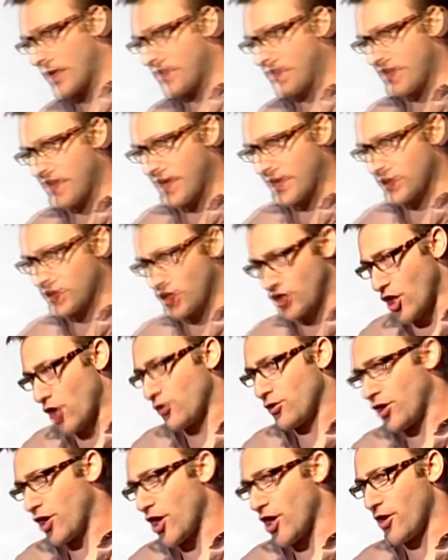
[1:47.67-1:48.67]
when things
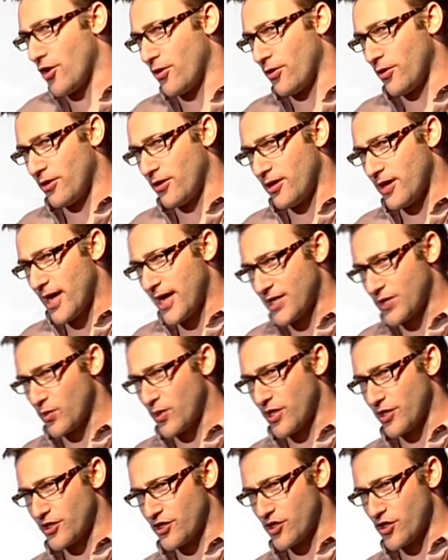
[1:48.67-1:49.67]
don't go as
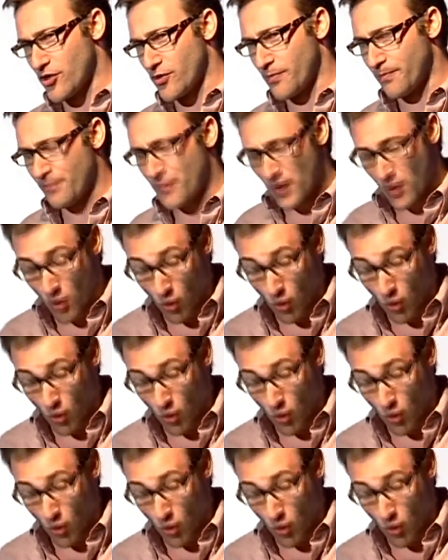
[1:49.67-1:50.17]
we assume?